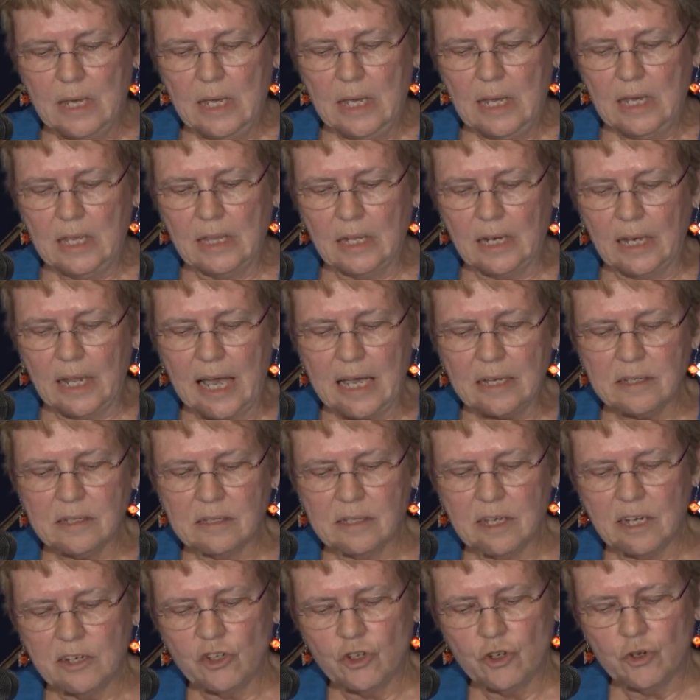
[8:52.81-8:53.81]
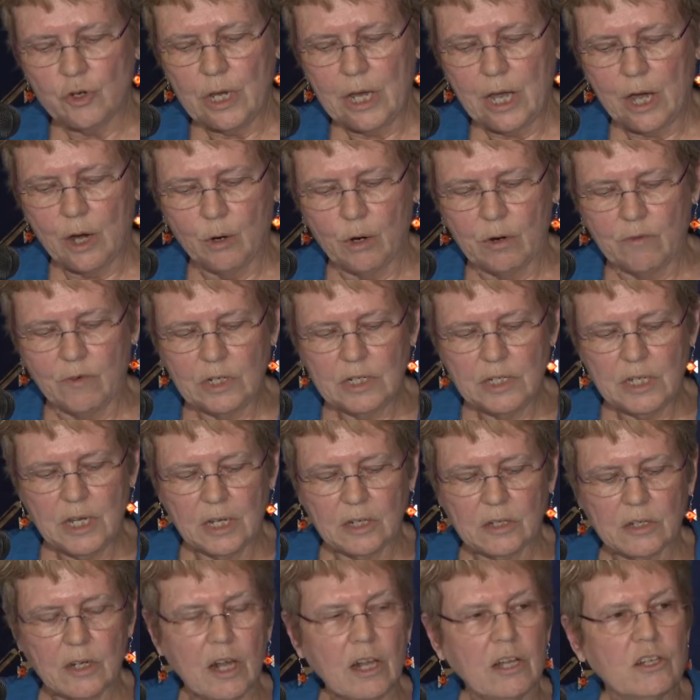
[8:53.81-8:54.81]
In the last century, however,
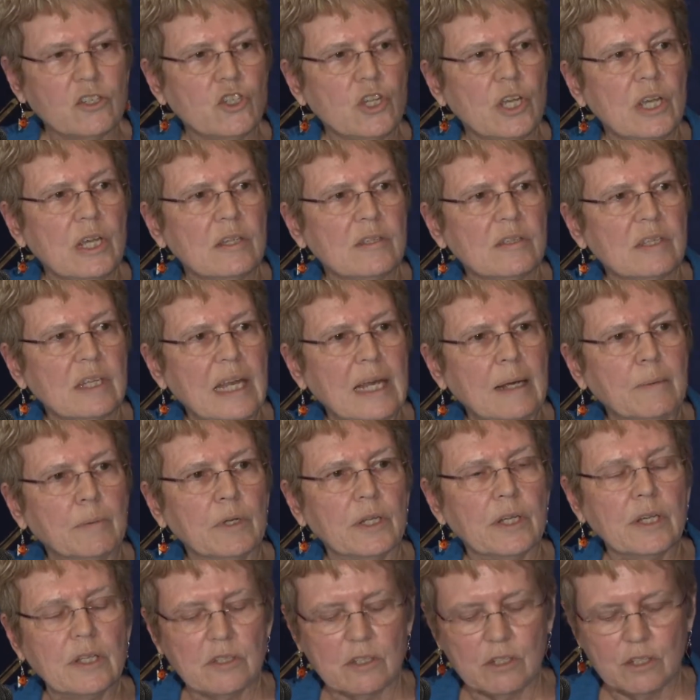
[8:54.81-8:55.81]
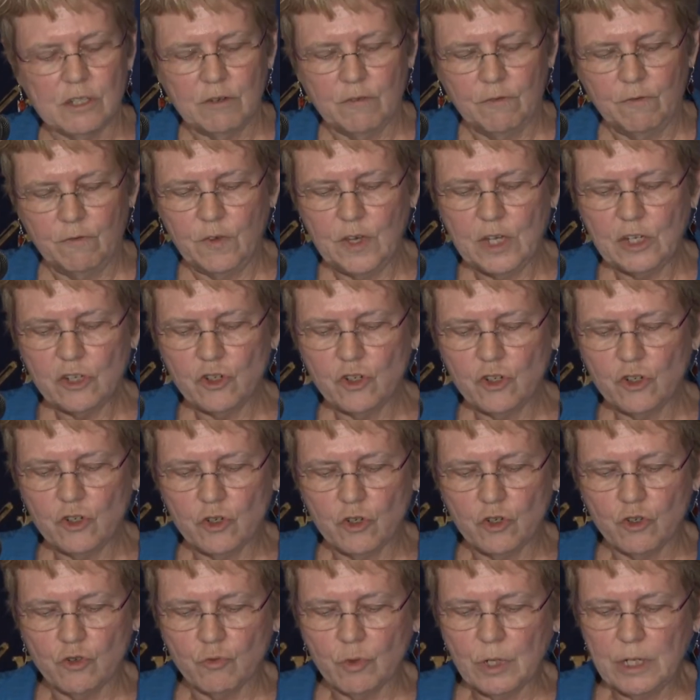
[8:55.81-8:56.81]
technology has enabled us to fish,
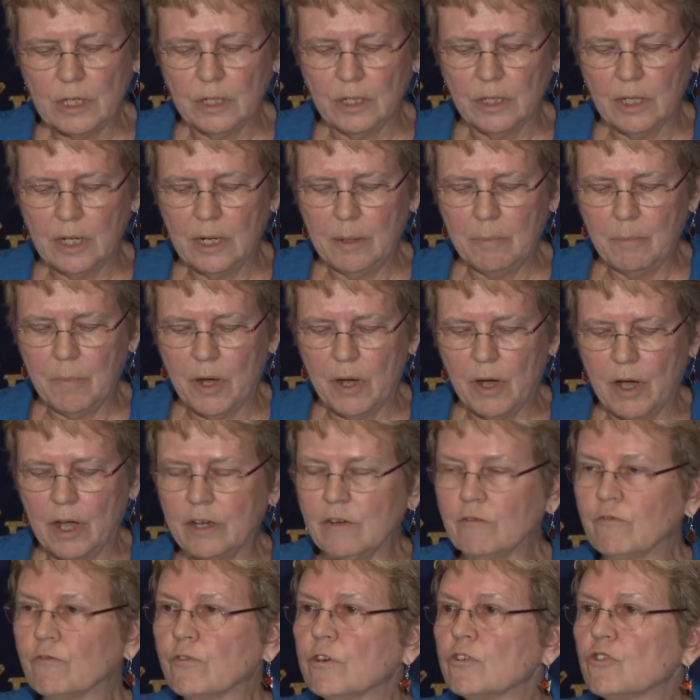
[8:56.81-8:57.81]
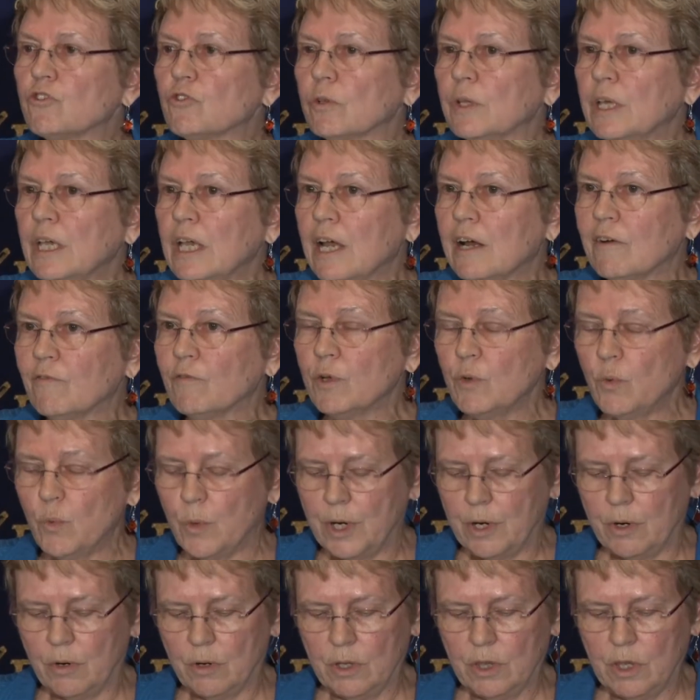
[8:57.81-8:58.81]
drill, and mine virtually
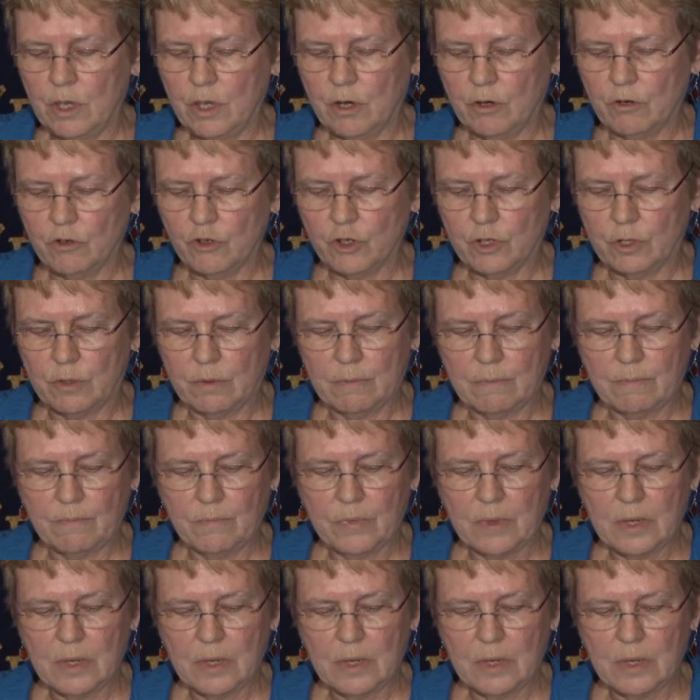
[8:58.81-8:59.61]
everywhere in the ocean.